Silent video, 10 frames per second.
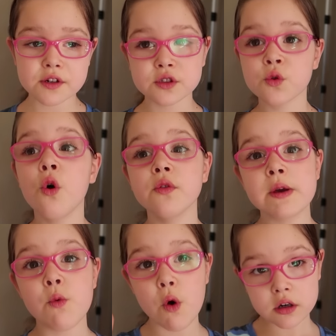there's
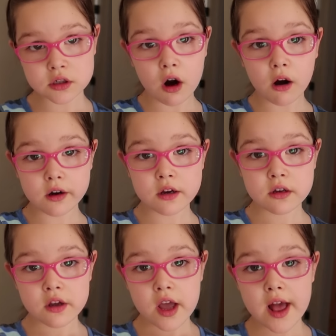only one card,
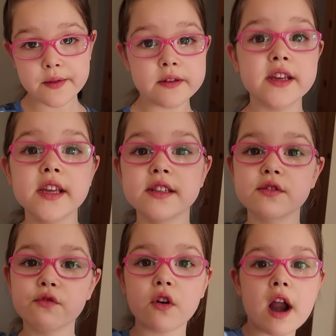and
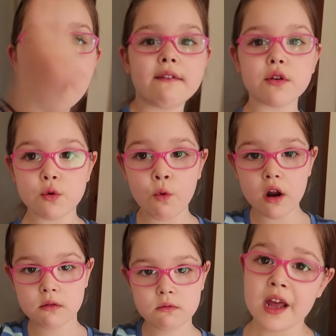it's for
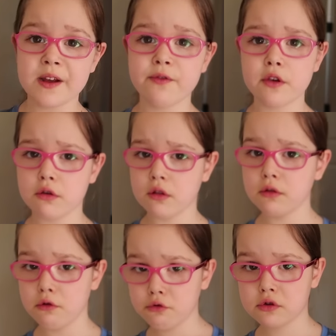everyone. And if you
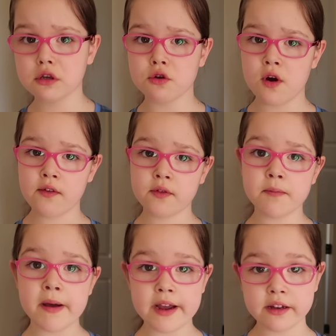lose it, you have to
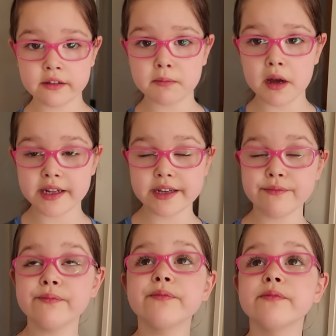pay us money,
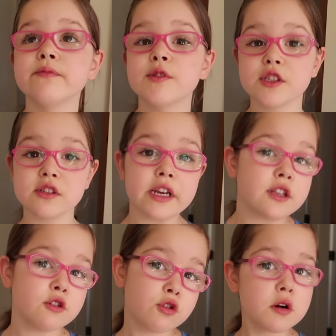just
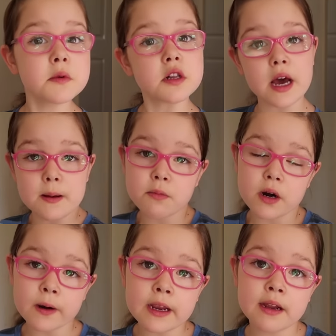like the normal
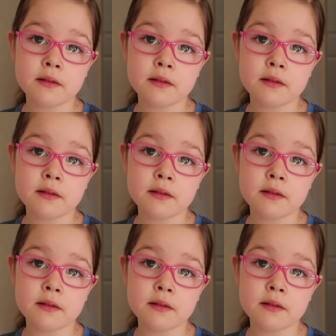library.